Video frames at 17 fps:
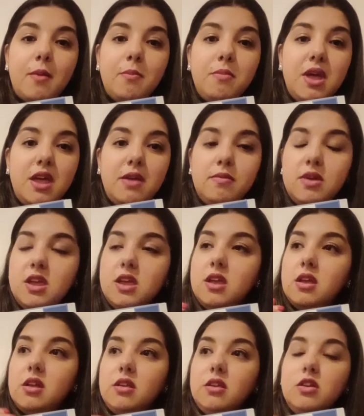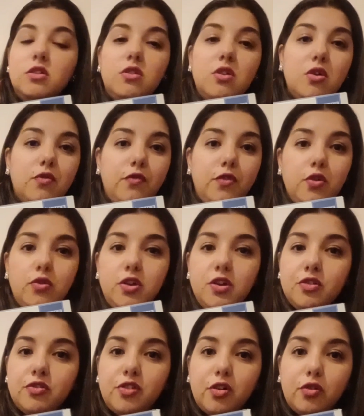Maybe, a few
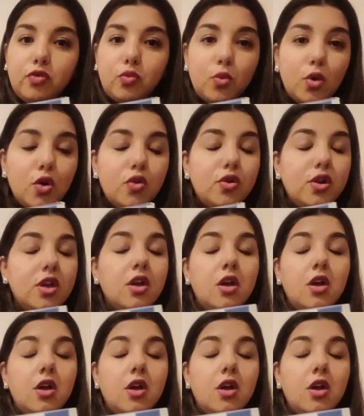years down the road